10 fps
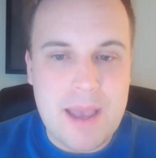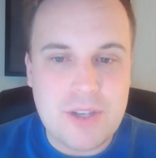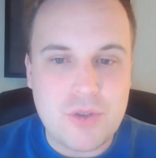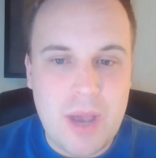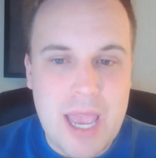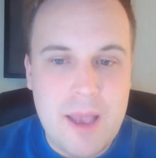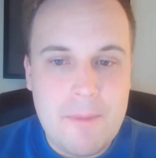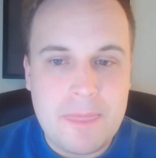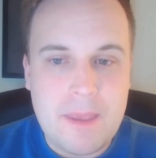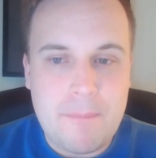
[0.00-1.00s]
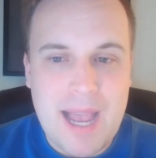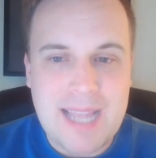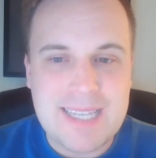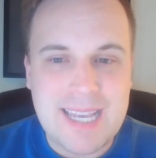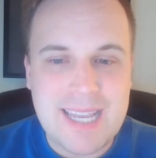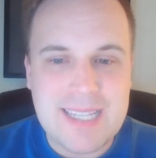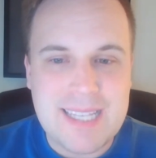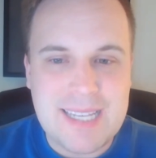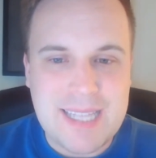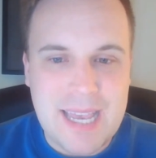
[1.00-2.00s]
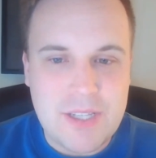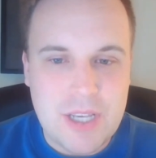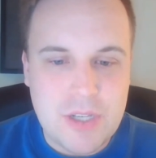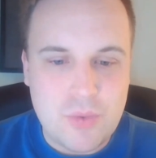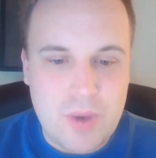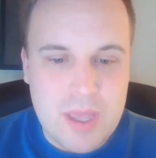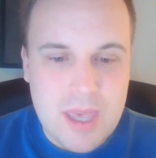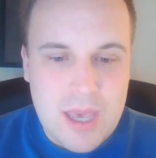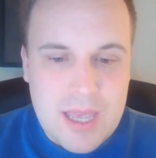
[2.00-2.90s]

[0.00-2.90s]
Best way to buy tickets these days is with